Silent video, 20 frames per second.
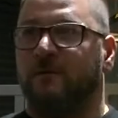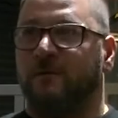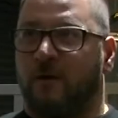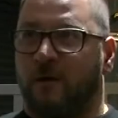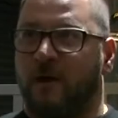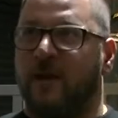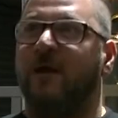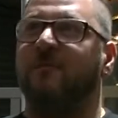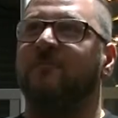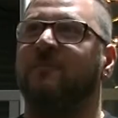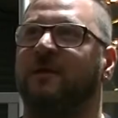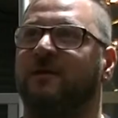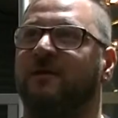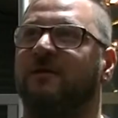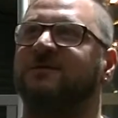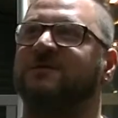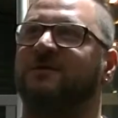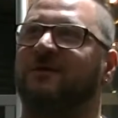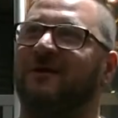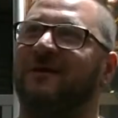I am, yeah.
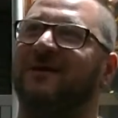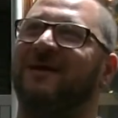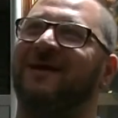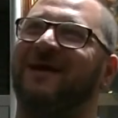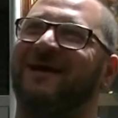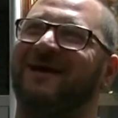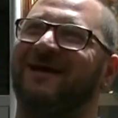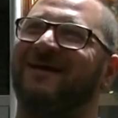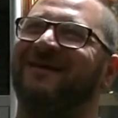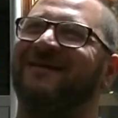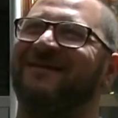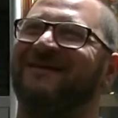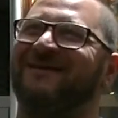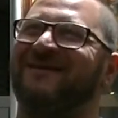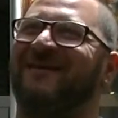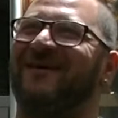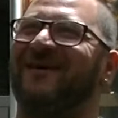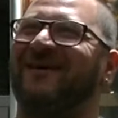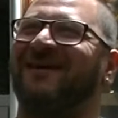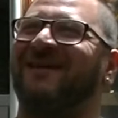So I
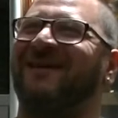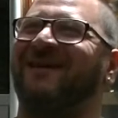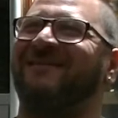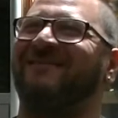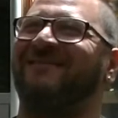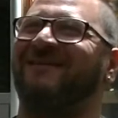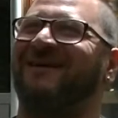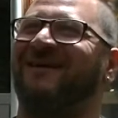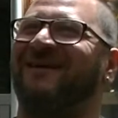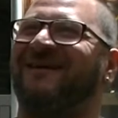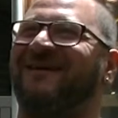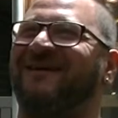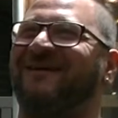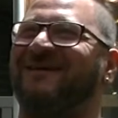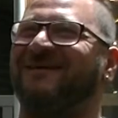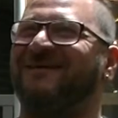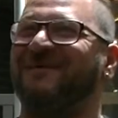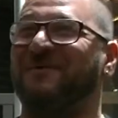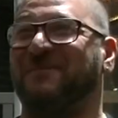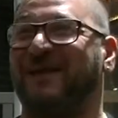collect the
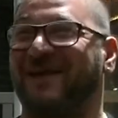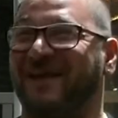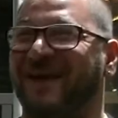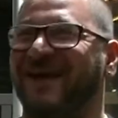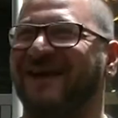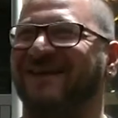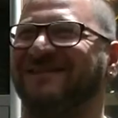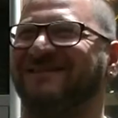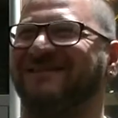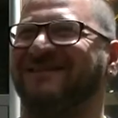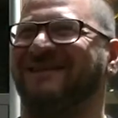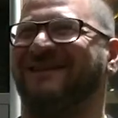PKs.